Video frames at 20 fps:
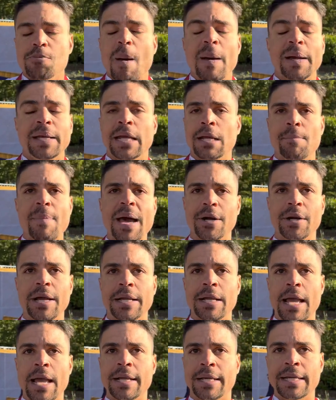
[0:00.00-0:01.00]
about getting better.
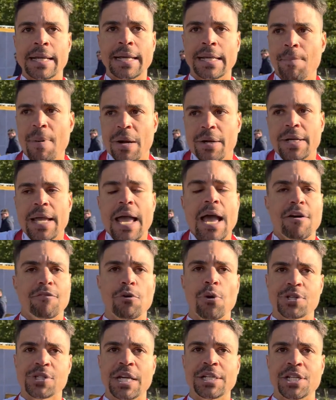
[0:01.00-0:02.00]
And can I get better? Yeah, of
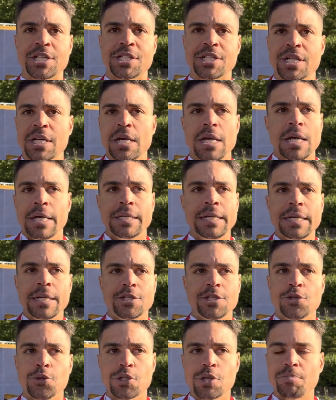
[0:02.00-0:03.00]
course. I just need to
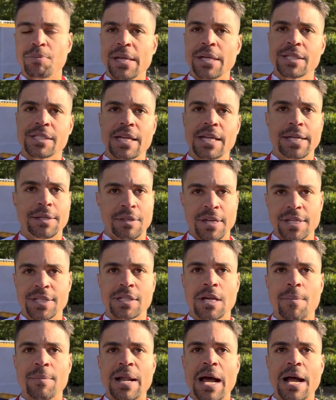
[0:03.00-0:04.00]
do some things like this
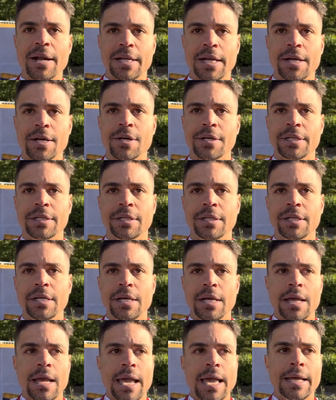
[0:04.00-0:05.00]
coming out here
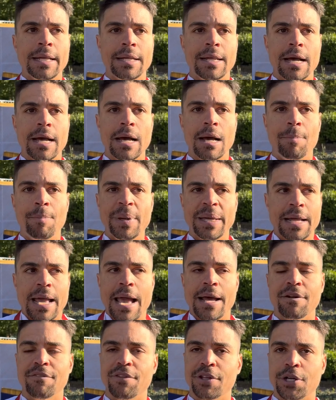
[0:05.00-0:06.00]
and being
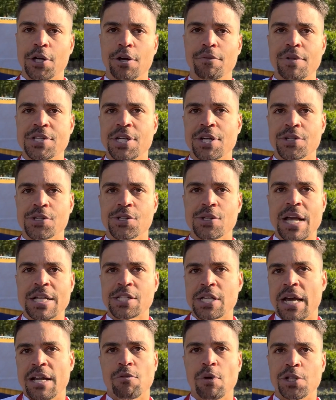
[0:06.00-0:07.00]
ahead of the curve this year. So that's
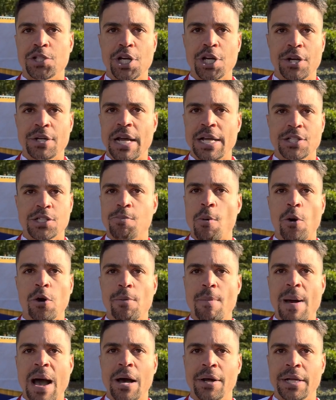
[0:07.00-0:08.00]
kind of what Jerry and I spoke
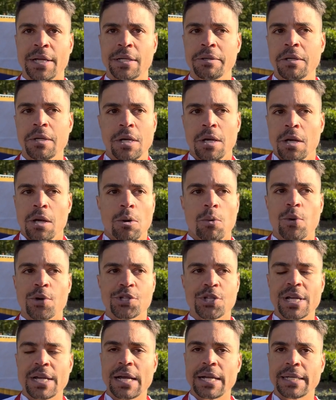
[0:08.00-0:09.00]
about, and we're just
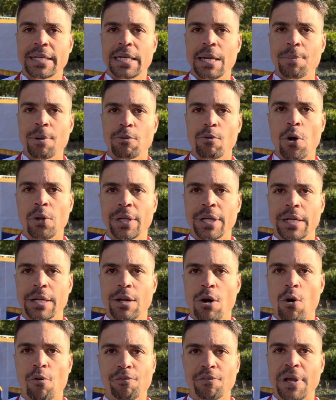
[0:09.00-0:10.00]
gonna keep it rolling, and
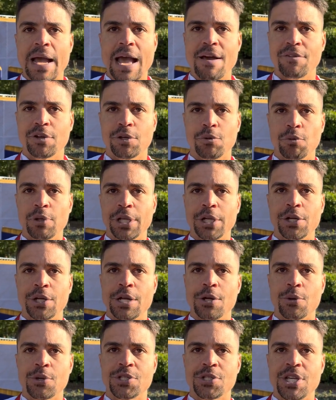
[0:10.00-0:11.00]
hopefully I have a really good
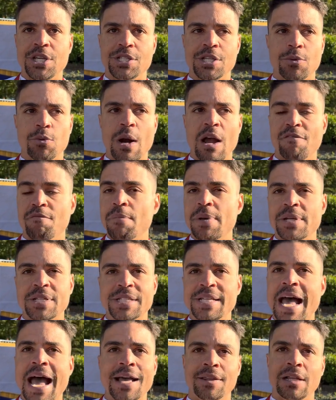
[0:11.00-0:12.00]
indoor season where I've missed
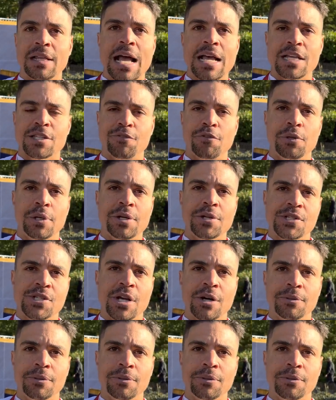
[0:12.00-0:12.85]
that in the last few years. So